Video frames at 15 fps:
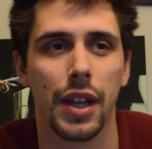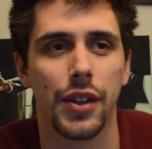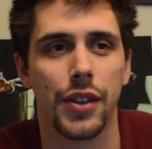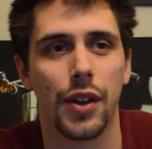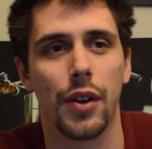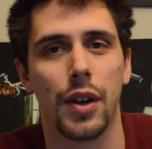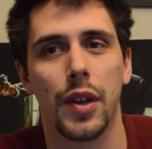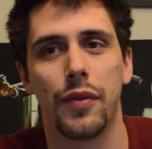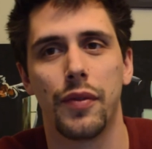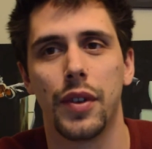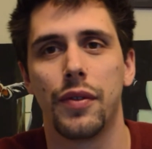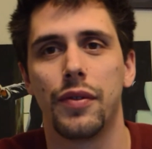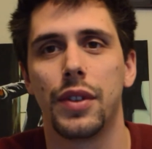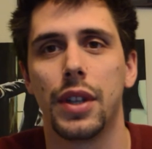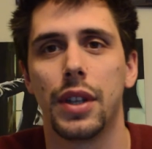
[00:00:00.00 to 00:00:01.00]

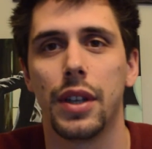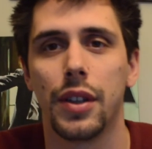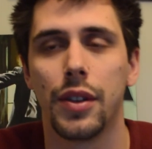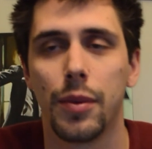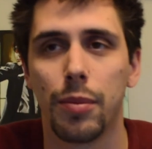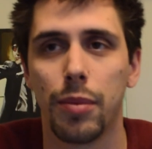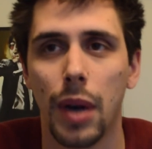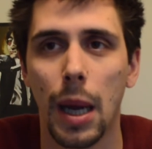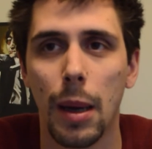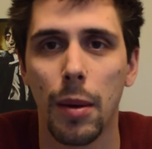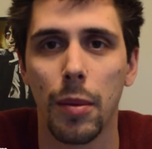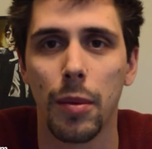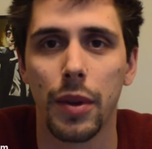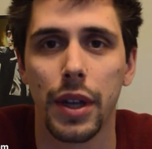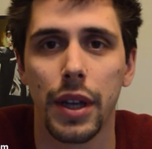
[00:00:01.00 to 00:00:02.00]
SR850 is
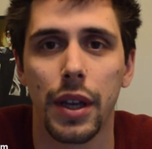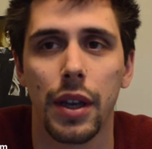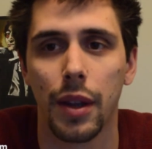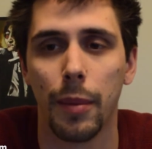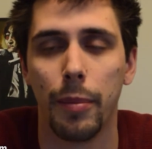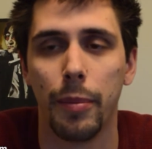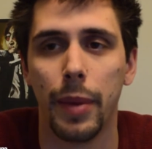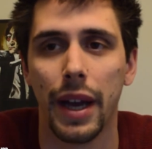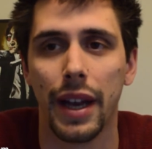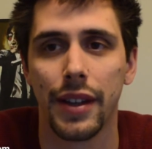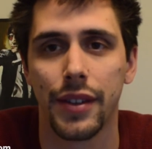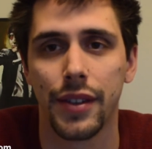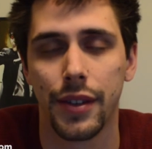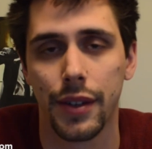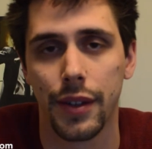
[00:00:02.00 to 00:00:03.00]
probably the
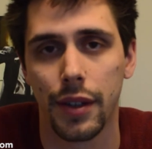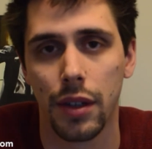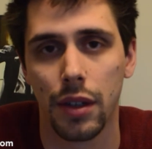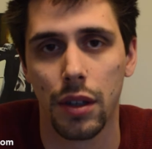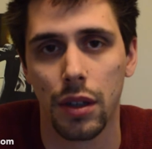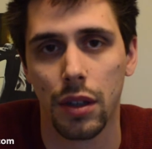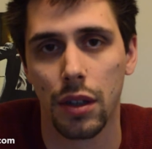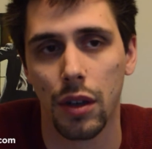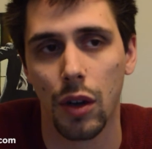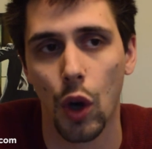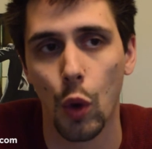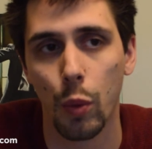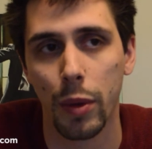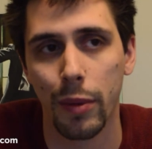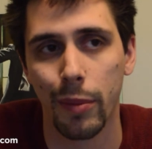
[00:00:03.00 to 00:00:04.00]
best
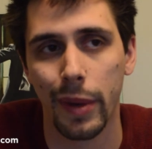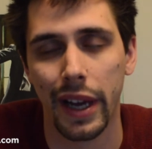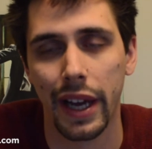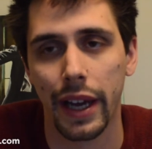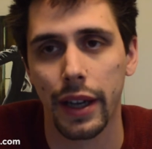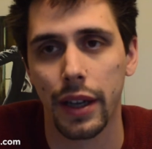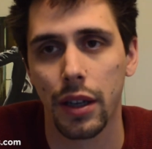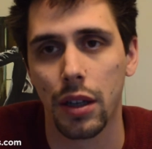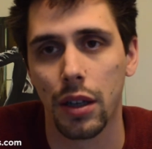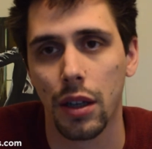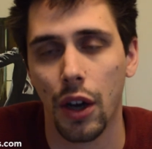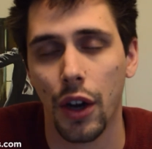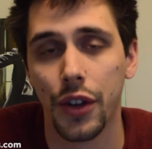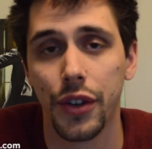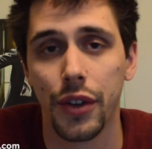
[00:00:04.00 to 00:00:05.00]
open back
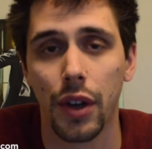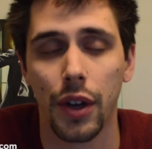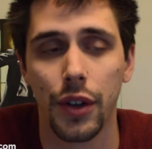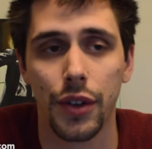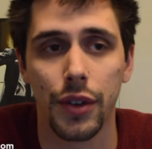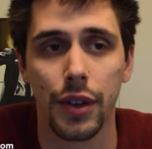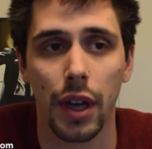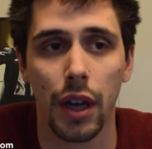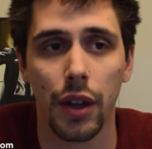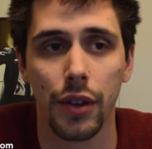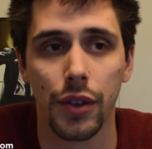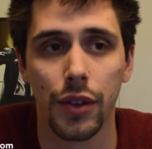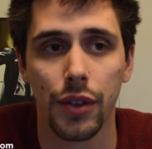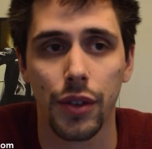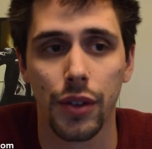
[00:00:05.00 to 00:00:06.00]
under
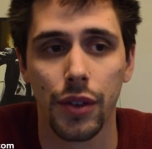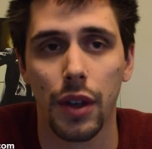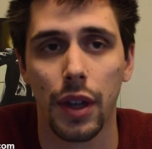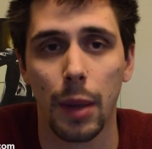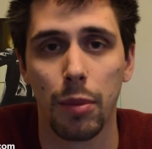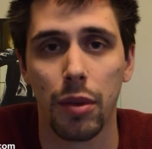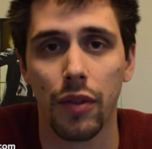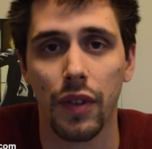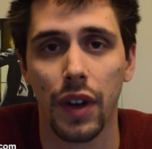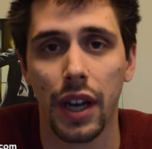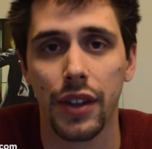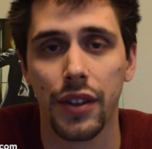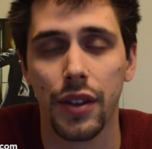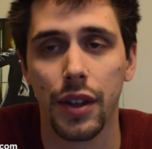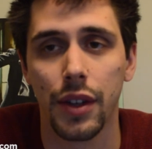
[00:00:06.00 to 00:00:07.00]
$100 that
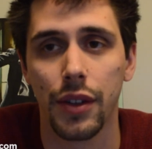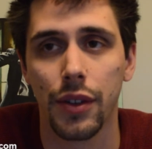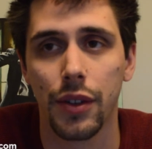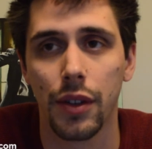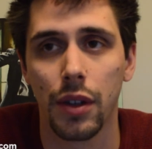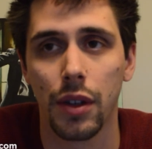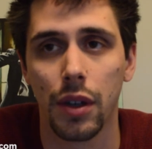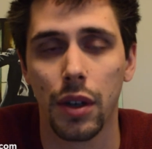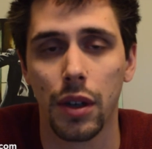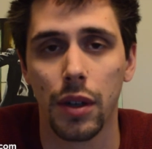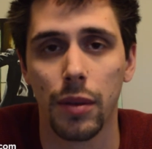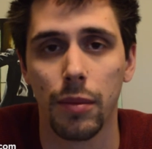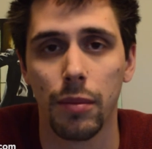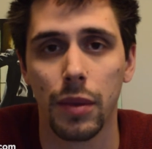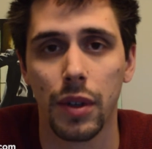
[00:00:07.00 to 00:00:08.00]
provides this.
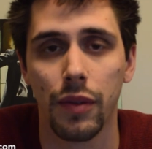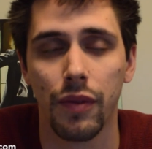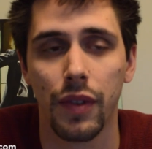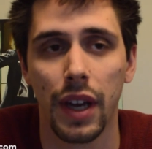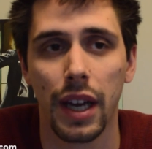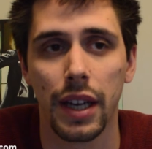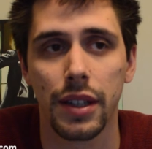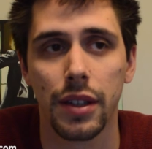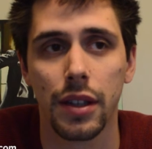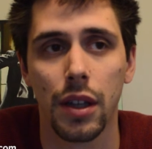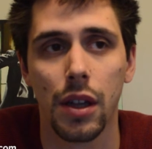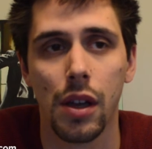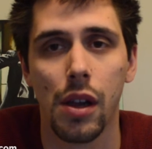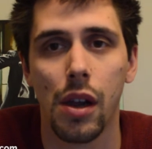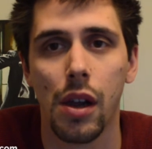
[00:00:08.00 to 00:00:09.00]
In fact,
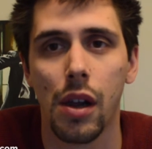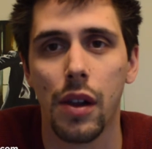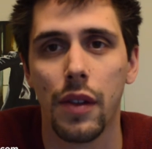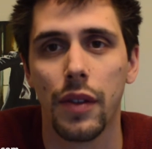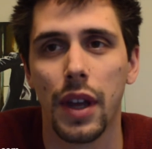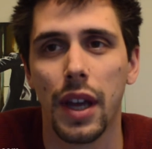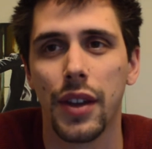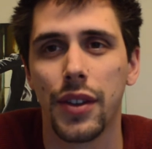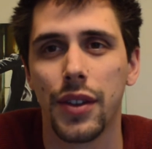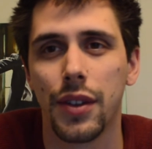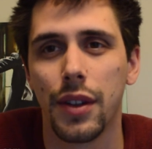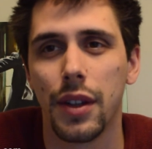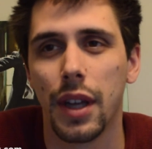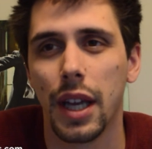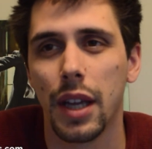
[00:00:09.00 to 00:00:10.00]
the
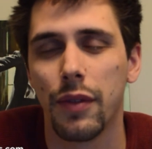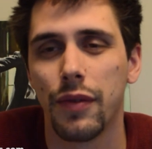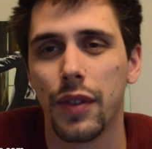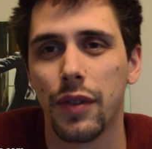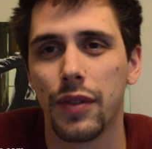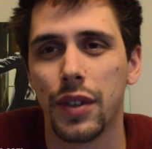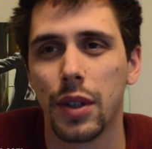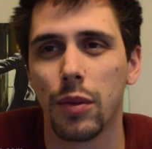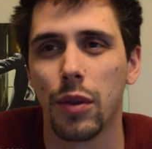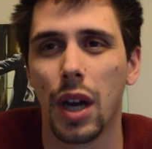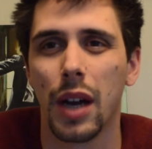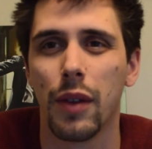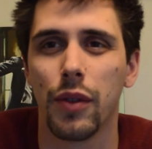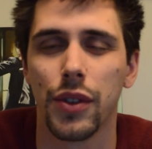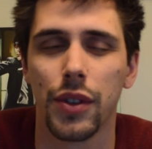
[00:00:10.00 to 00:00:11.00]
850
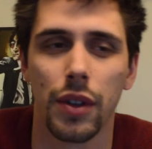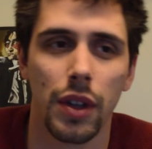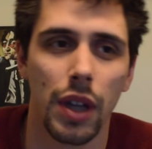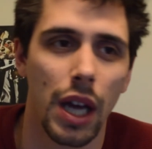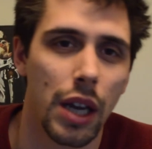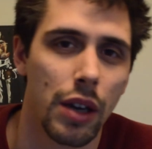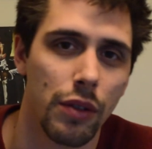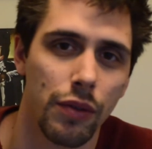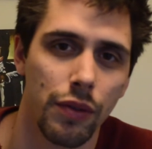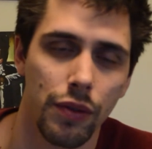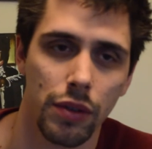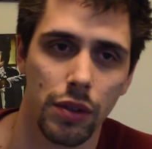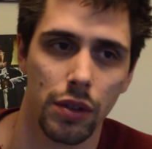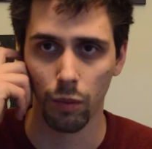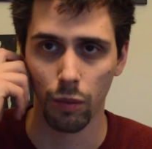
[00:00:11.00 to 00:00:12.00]
rivals a lot of
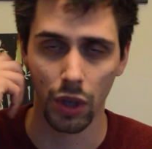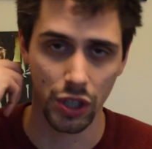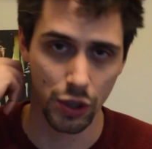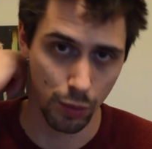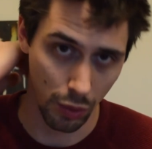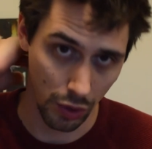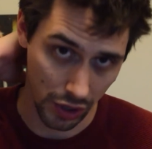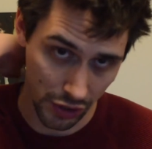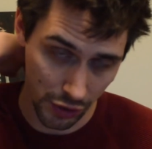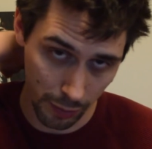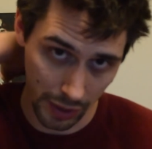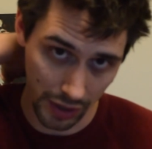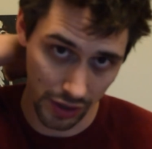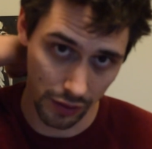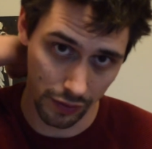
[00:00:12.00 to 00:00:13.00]
much more
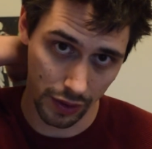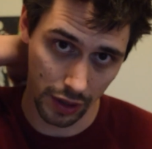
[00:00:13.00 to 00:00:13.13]
expensive